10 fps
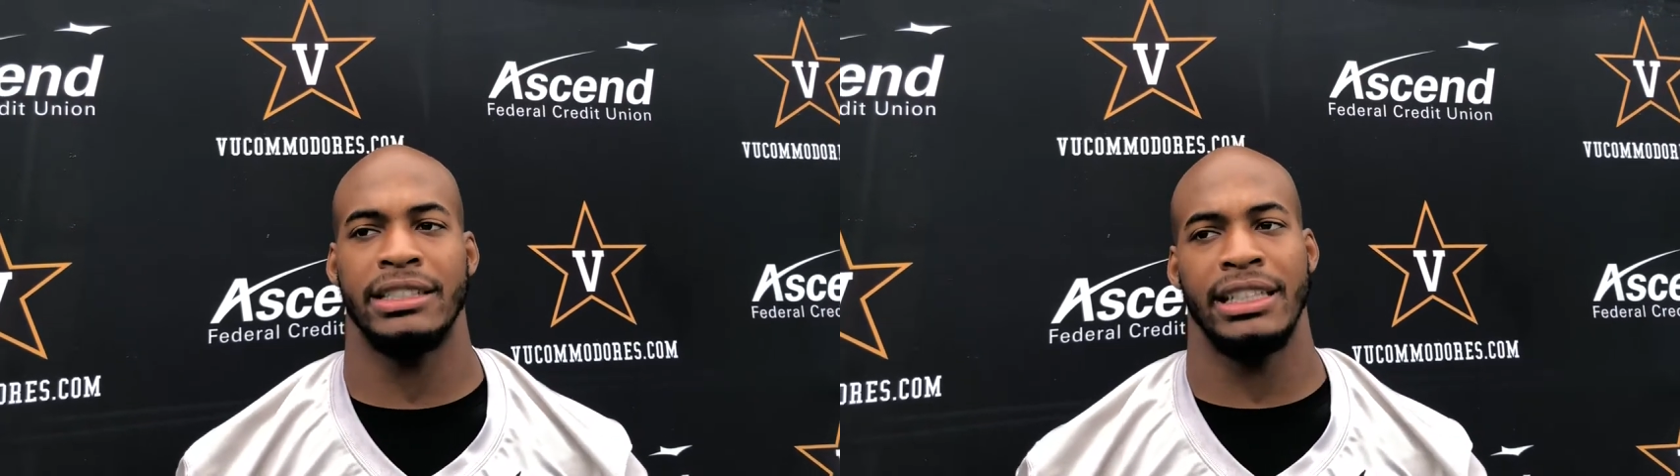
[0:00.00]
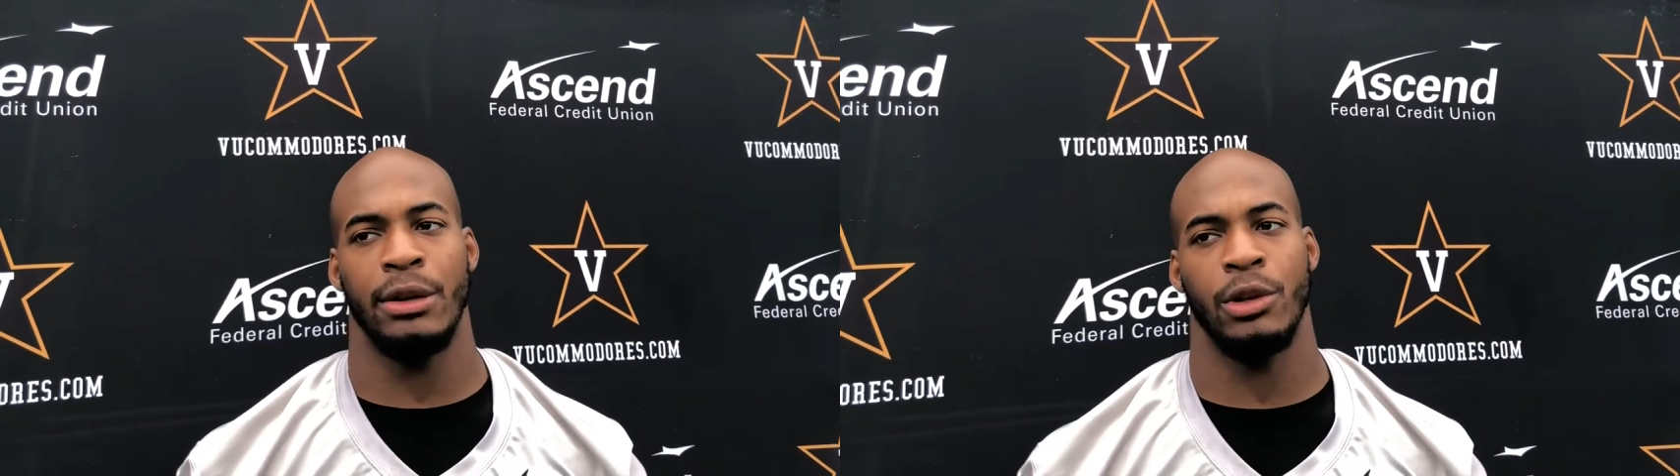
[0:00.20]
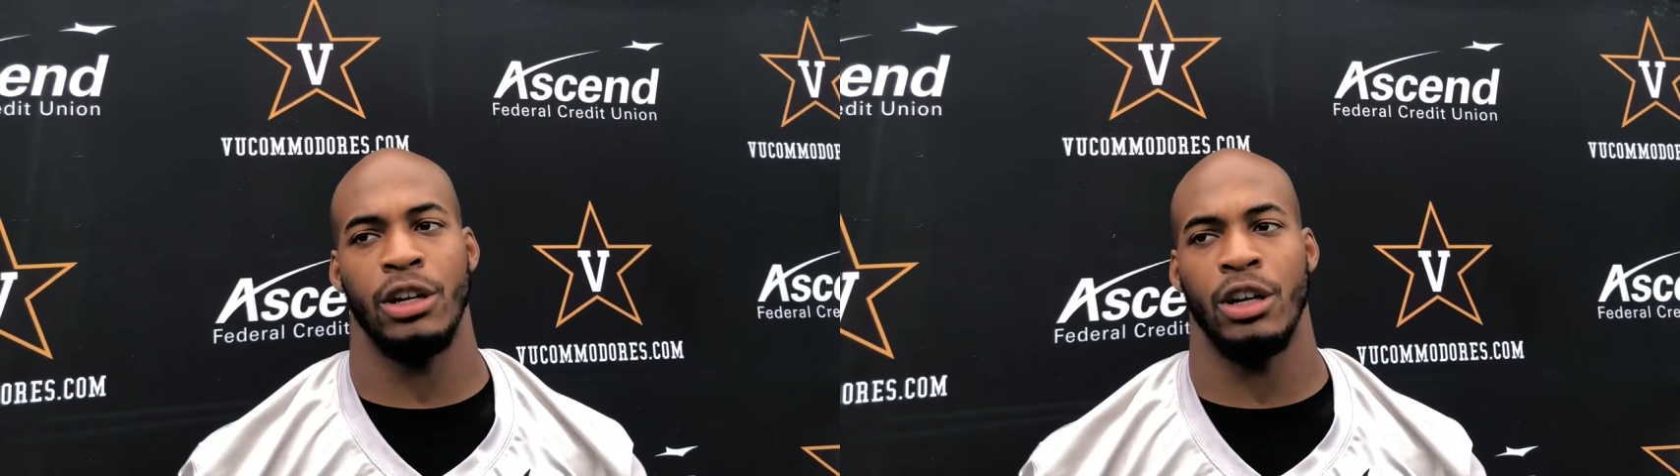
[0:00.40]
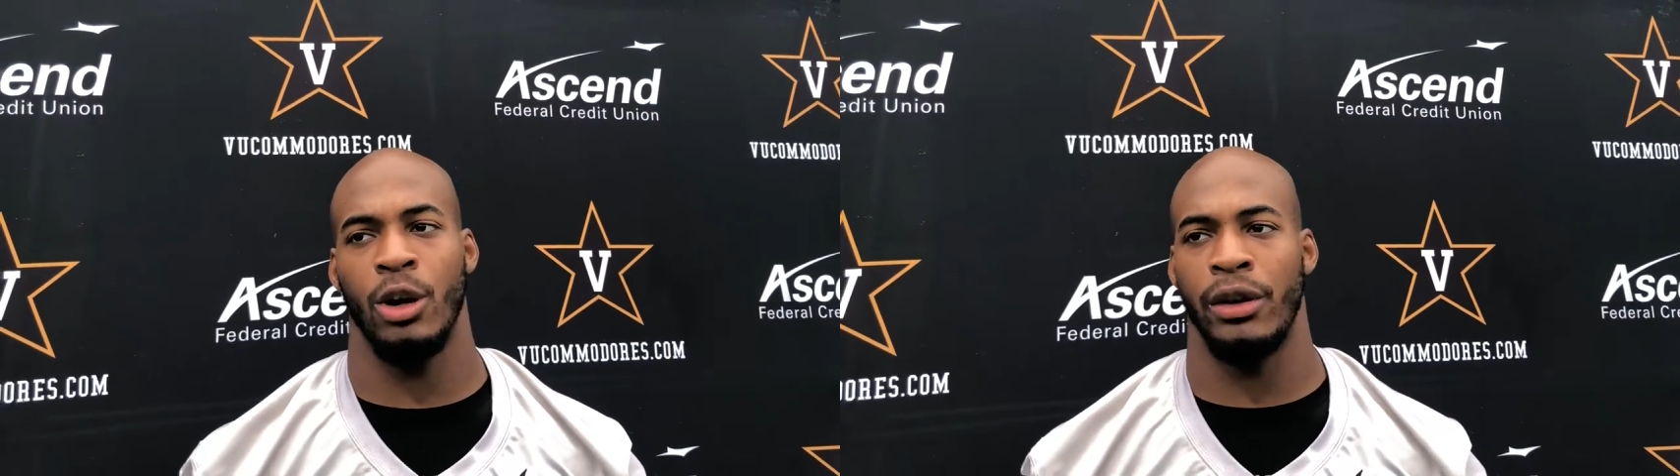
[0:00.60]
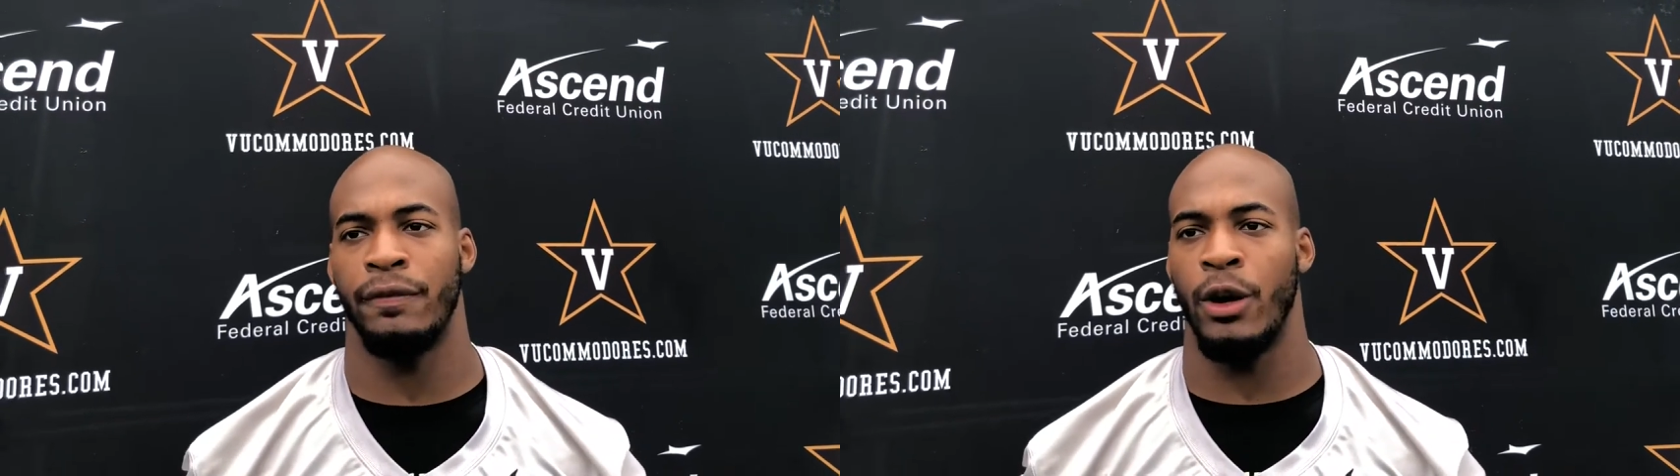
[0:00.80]
I think we're going to
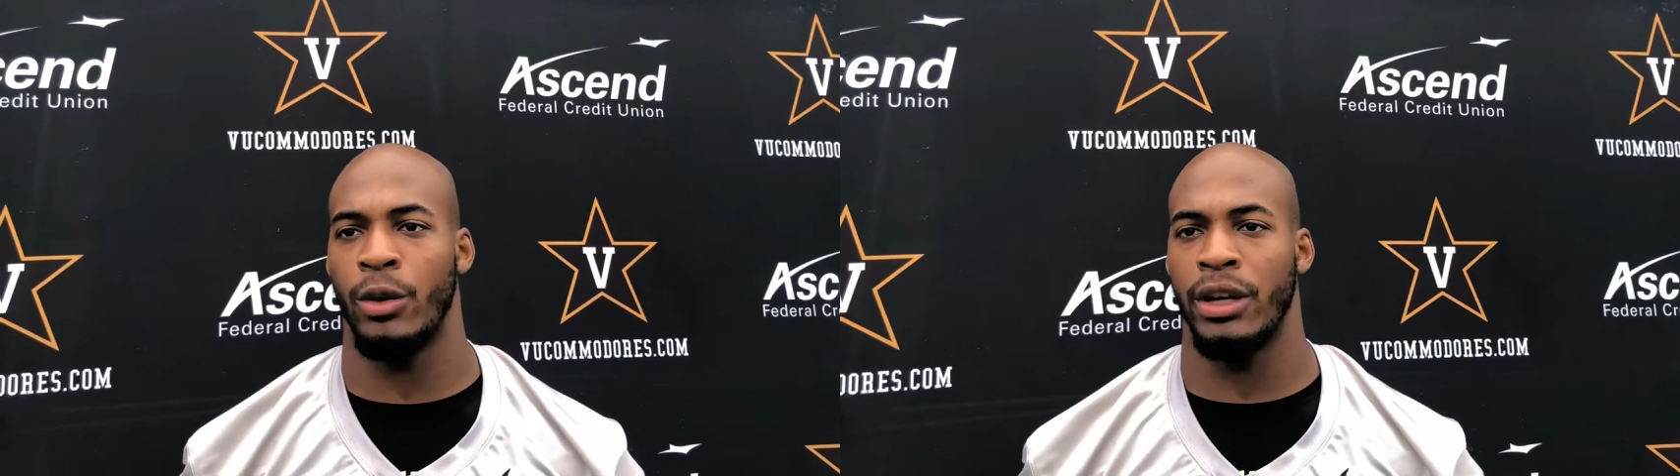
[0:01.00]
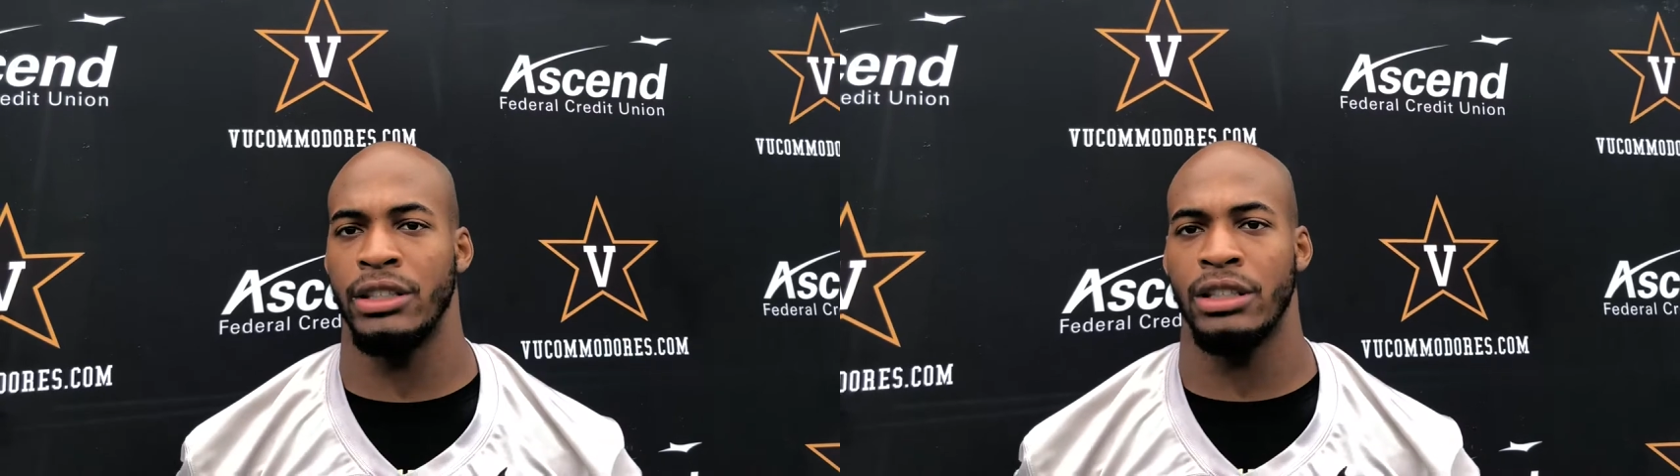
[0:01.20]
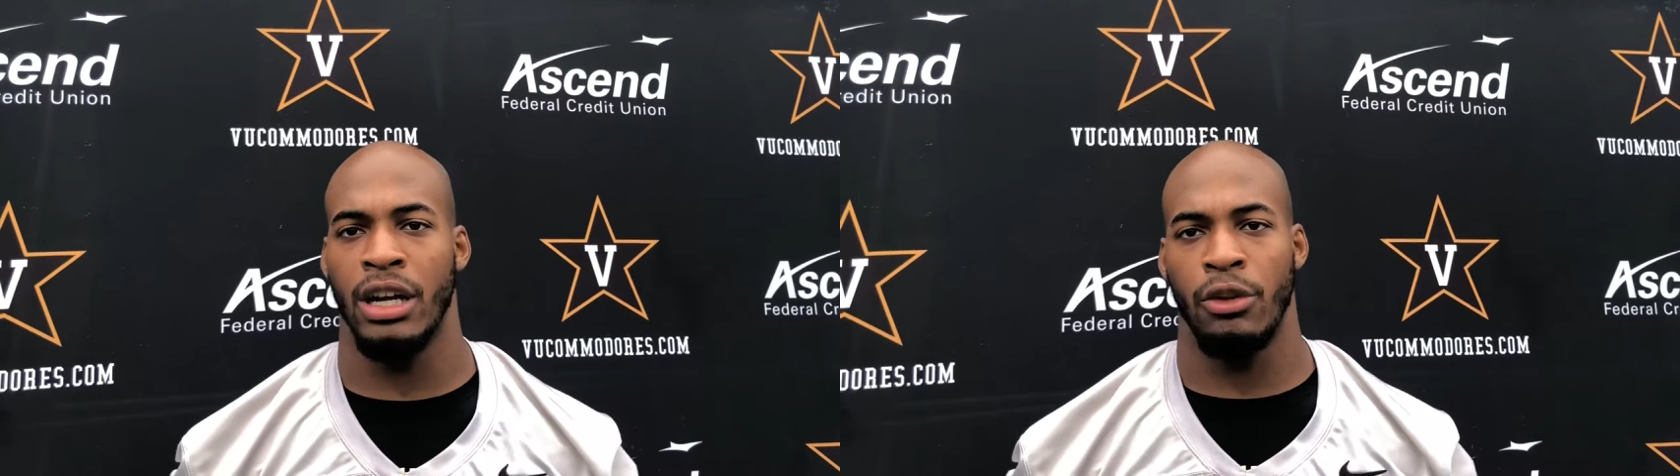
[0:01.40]
go and focus,